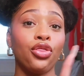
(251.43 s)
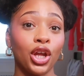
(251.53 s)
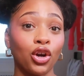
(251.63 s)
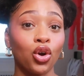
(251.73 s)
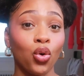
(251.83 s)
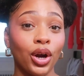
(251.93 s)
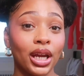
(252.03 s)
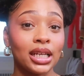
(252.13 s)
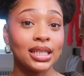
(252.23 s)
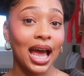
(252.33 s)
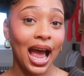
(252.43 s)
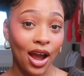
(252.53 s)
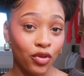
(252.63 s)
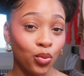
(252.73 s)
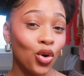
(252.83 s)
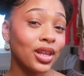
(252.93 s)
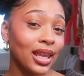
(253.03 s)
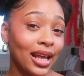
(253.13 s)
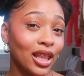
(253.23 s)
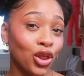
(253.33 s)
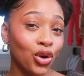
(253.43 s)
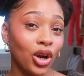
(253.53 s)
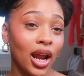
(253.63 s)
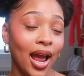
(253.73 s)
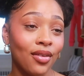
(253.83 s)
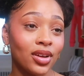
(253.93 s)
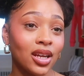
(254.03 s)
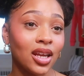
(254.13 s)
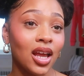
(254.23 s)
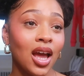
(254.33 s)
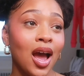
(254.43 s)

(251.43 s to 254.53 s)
they're going to have it. More than likely they're gonna have it.